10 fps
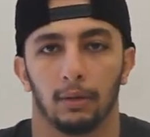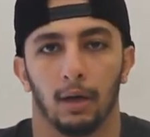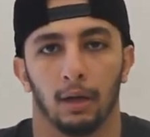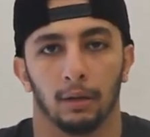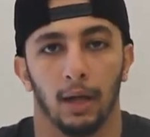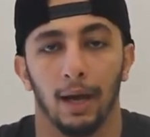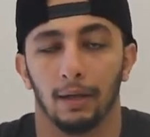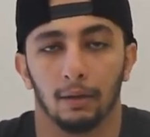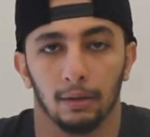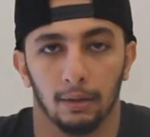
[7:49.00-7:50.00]

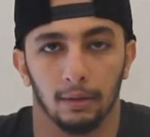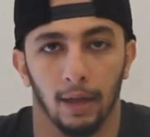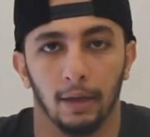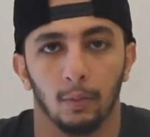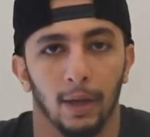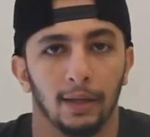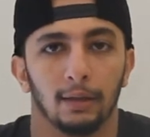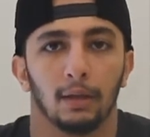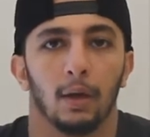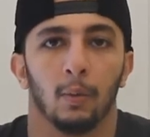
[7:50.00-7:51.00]
lot
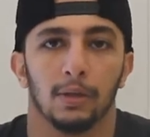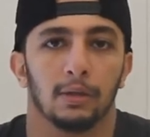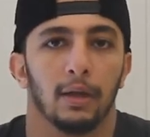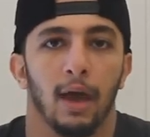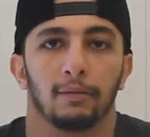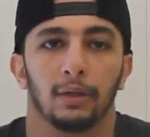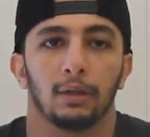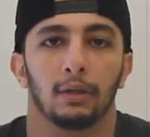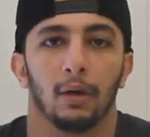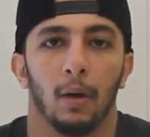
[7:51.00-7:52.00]
lightweight. It wasn't
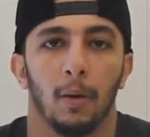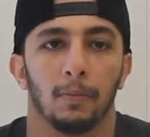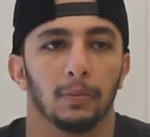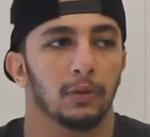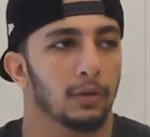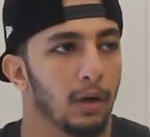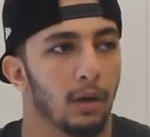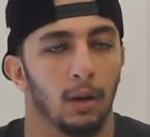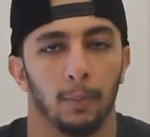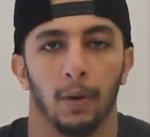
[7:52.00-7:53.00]
heavy,
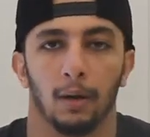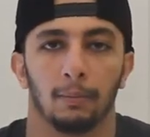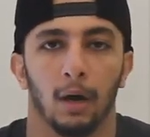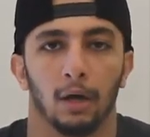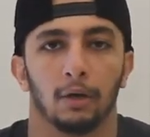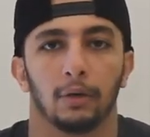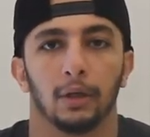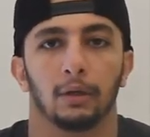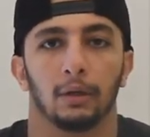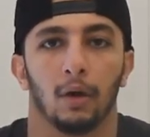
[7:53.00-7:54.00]
about
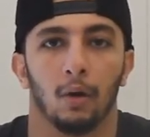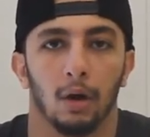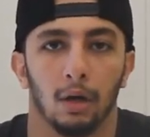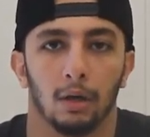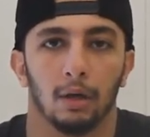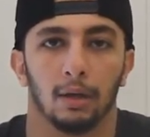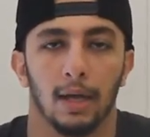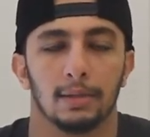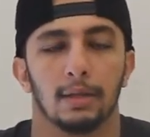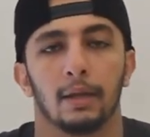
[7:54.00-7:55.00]
moderate or
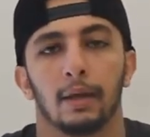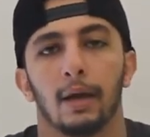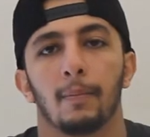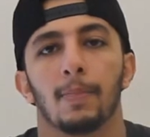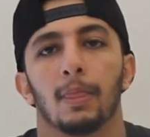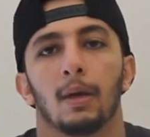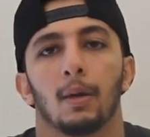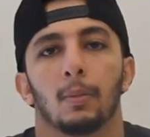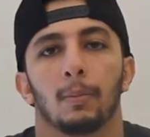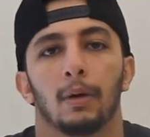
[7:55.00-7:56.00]
less than that.
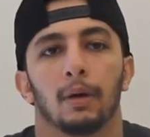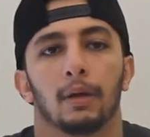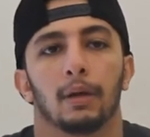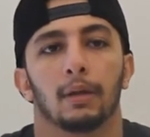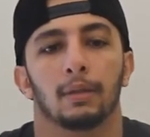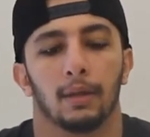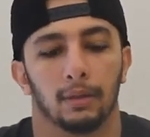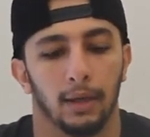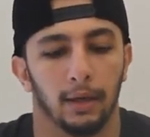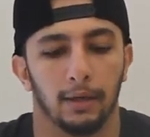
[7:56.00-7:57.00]
But the
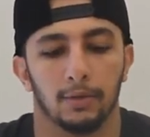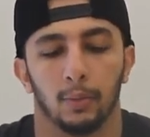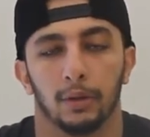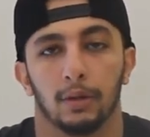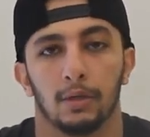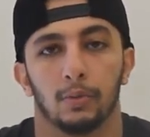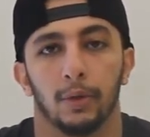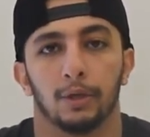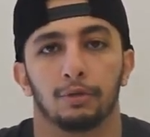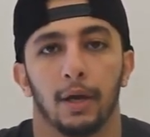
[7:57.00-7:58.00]
thing is, with this
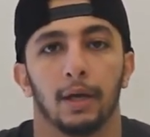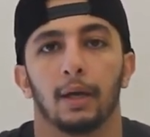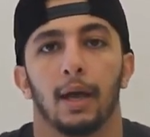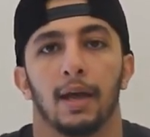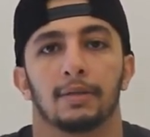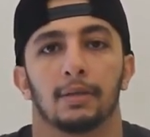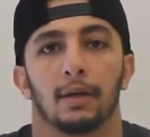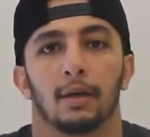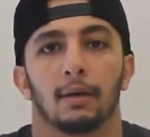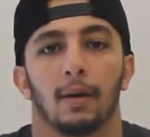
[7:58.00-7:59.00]
week training, it's
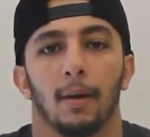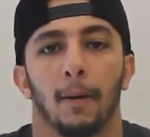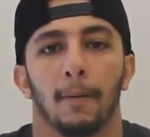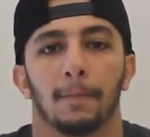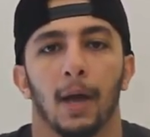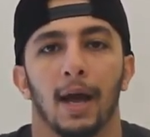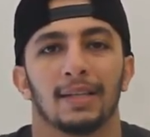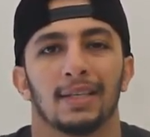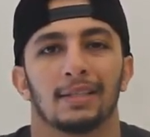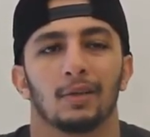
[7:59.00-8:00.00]
a high
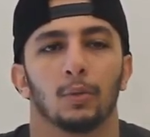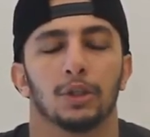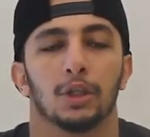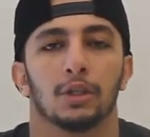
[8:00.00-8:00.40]
intensity, which is